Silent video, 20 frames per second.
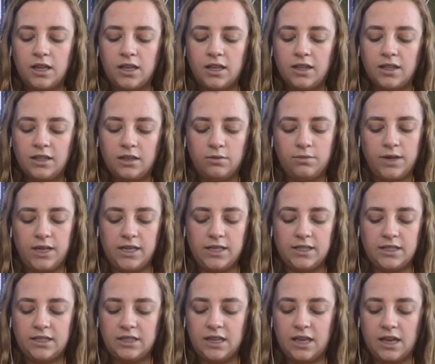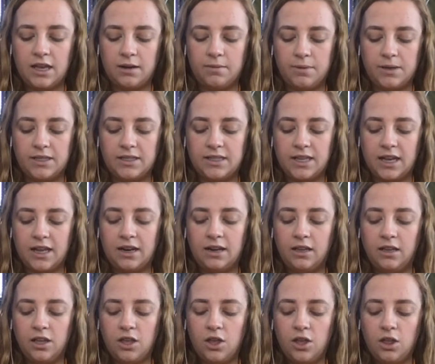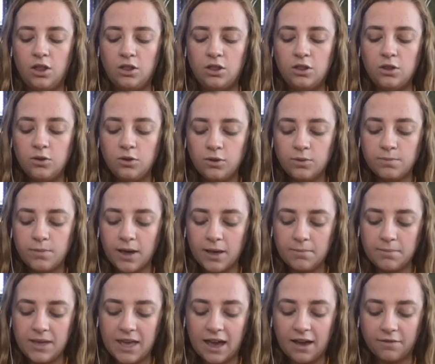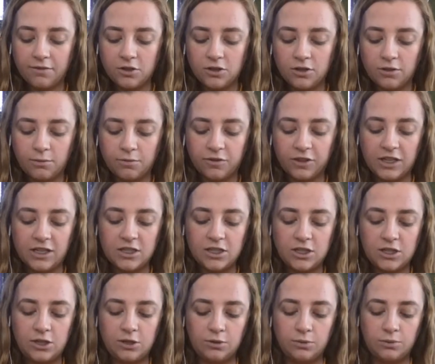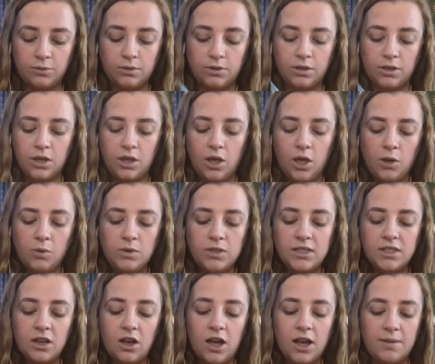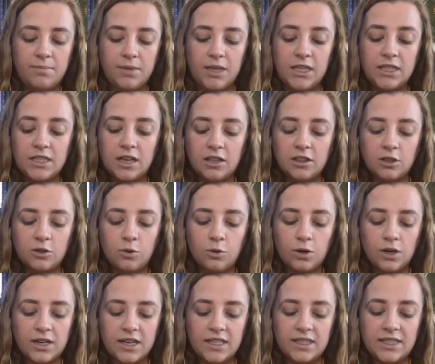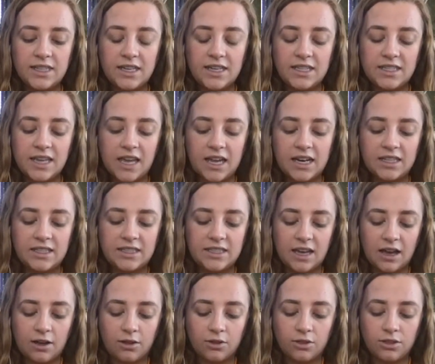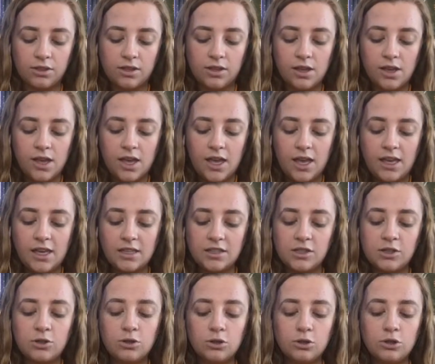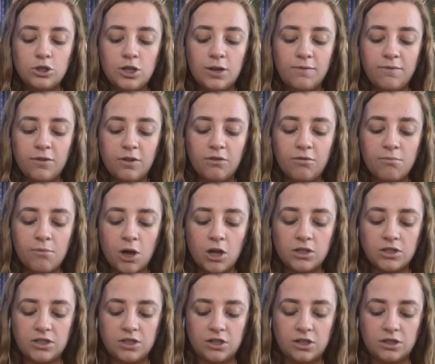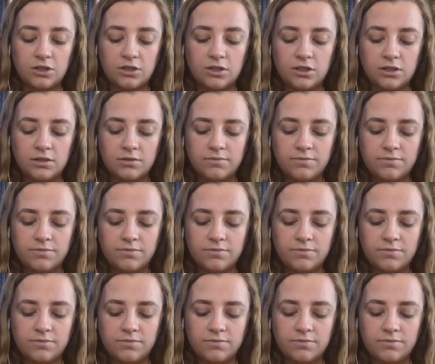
Clarice, Annabeth said. Luke might be after the fleece, too. We saw him. He's got the coordinates and he's headed south. He has a cruise ship full of monsters.